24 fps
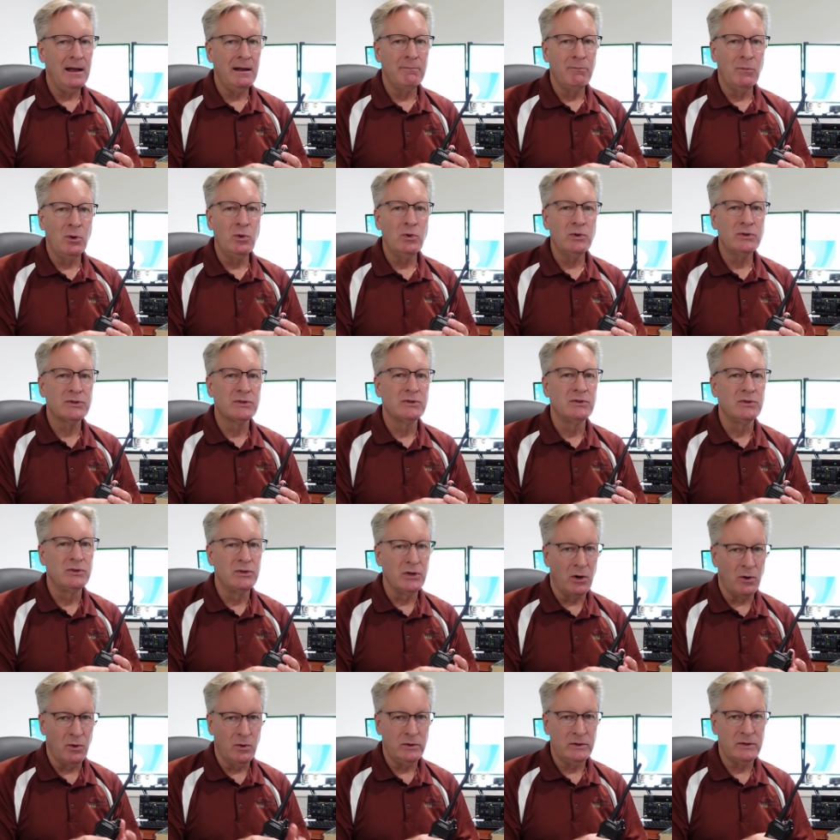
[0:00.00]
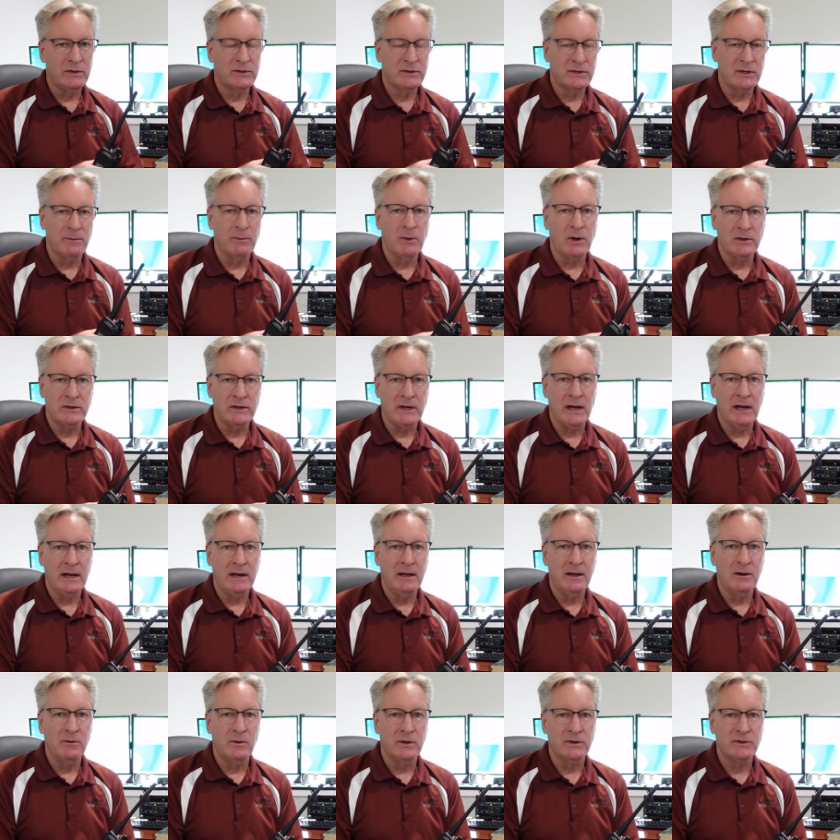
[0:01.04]
Most don't. Some are tied
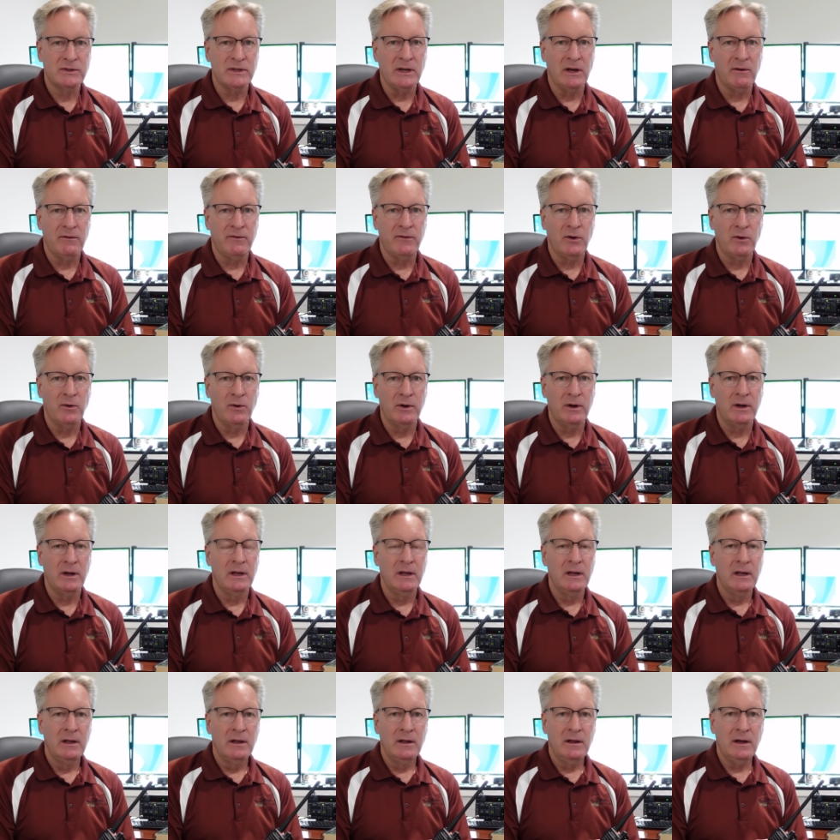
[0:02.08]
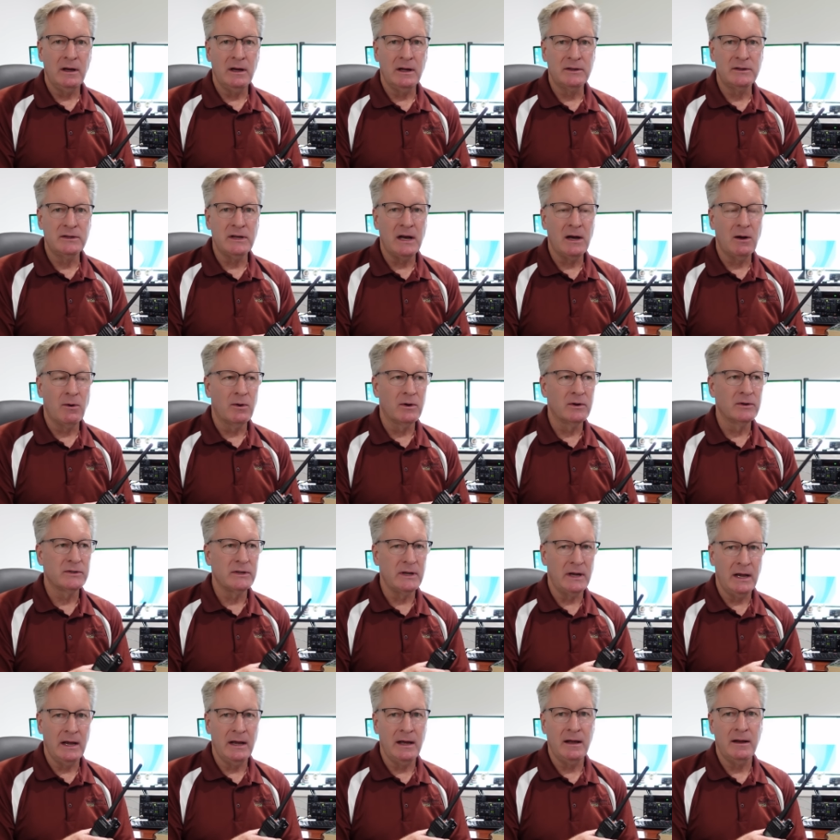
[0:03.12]
in with cell phone towers,
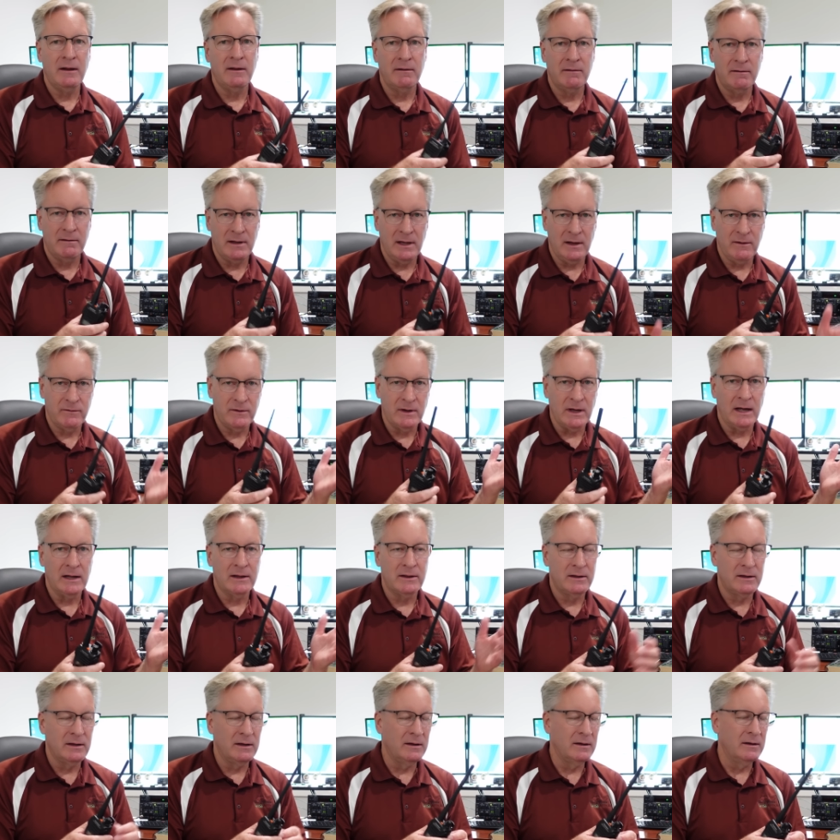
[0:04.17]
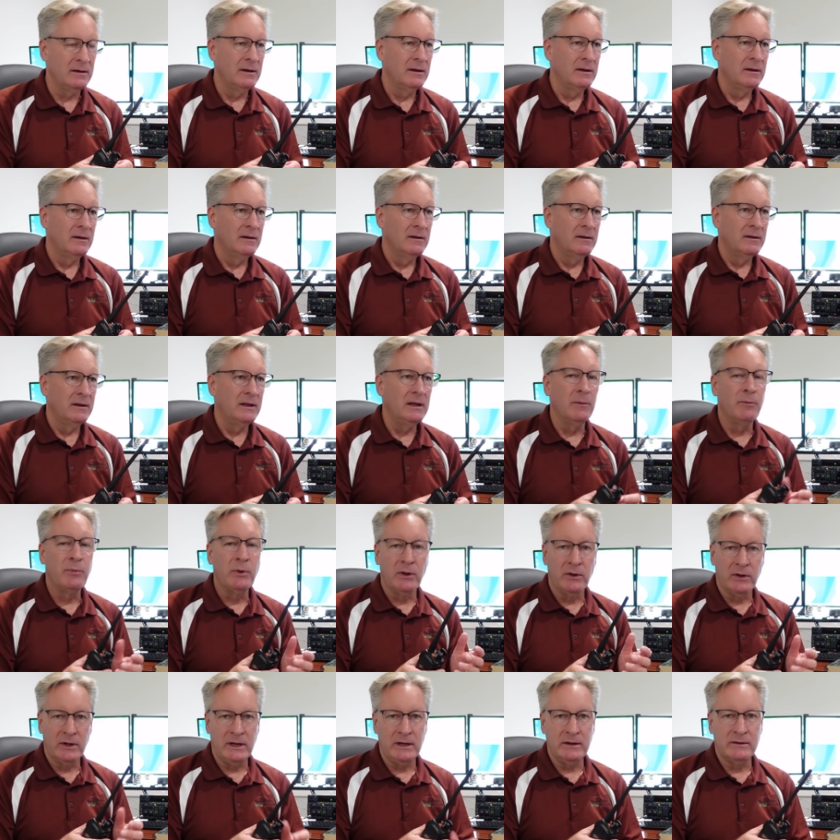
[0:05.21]
and they've got the
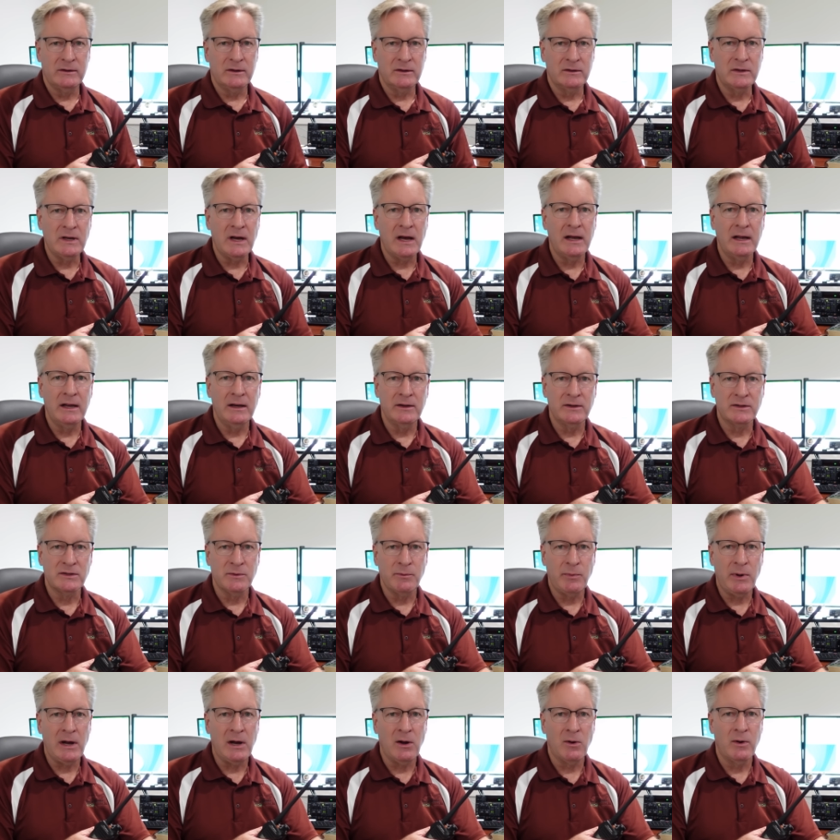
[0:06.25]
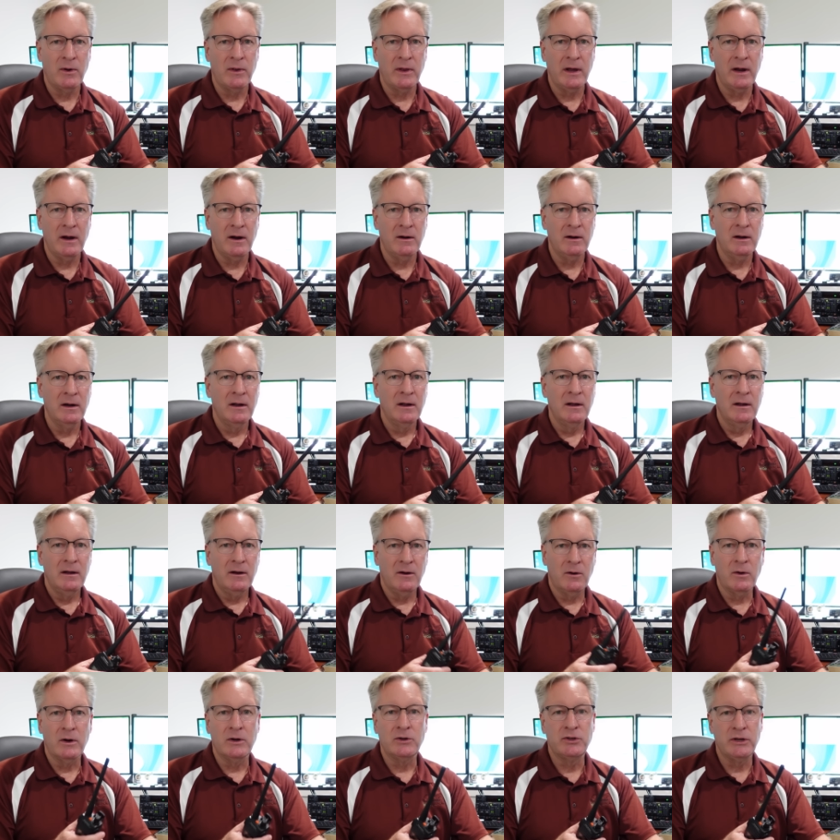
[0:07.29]
ability to tie into some power there,
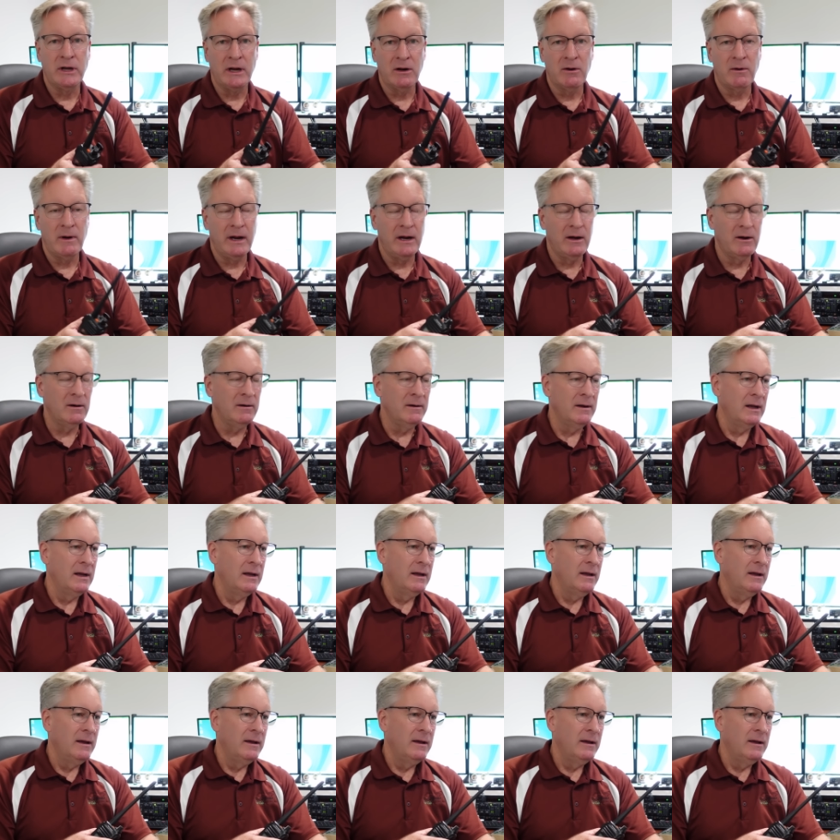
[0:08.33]
or a generator.